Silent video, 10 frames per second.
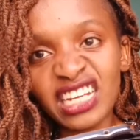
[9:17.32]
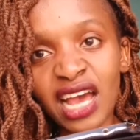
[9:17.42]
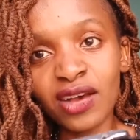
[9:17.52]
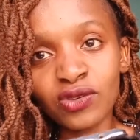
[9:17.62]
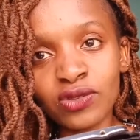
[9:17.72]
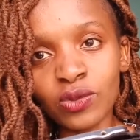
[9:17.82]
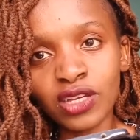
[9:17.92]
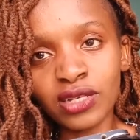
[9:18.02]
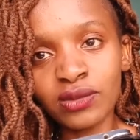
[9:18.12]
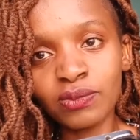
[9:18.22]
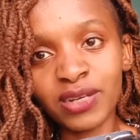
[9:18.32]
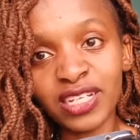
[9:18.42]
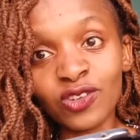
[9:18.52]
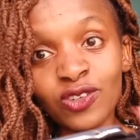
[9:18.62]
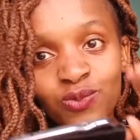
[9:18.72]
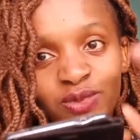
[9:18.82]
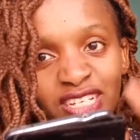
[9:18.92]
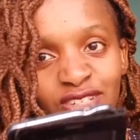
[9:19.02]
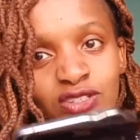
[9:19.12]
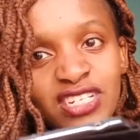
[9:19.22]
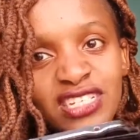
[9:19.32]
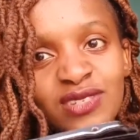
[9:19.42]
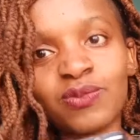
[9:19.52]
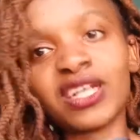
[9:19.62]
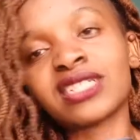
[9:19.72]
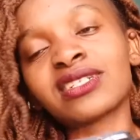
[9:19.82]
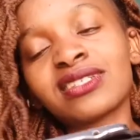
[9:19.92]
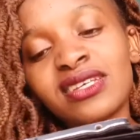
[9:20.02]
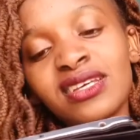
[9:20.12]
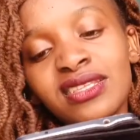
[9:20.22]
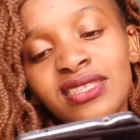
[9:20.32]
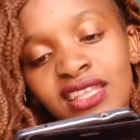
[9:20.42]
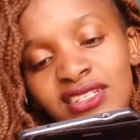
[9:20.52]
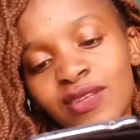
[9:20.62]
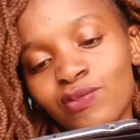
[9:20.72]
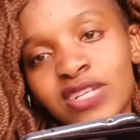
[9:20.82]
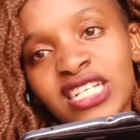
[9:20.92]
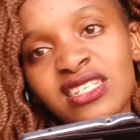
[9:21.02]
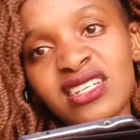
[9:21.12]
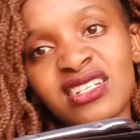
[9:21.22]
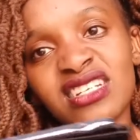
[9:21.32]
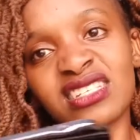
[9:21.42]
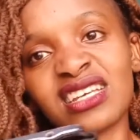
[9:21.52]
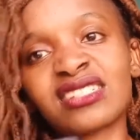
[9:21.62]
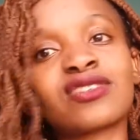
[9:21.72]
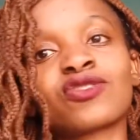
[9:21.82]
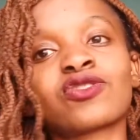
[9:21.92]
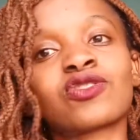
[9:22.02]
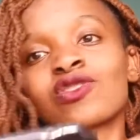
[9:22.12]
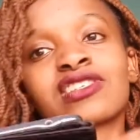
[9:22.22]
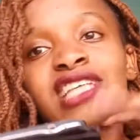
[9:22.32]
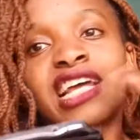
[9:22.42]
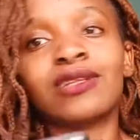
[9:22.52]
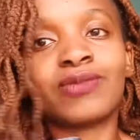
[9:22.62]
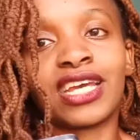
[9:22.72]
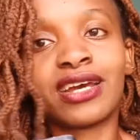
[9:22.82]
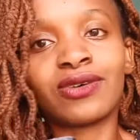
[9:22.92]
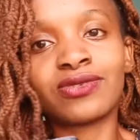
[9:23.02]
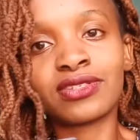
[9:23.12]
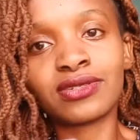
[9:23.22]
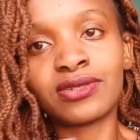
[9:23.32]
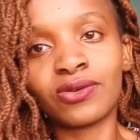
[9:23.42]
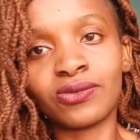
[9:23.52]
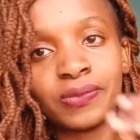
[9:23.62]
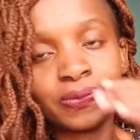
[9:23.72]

in her own way, but not being noticed. But the simplicity just used to sell me out, you know?